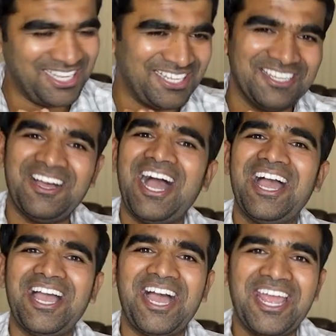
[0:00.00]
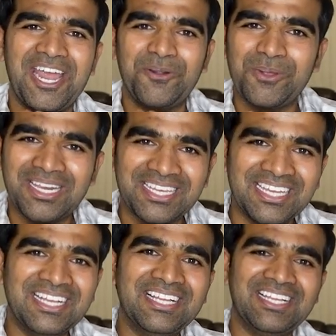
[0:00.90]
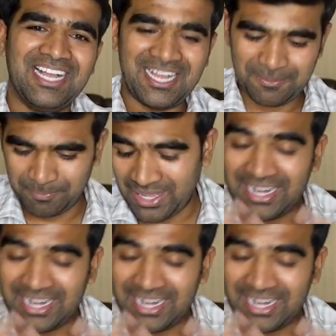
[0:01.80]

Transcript: I, I, I really um,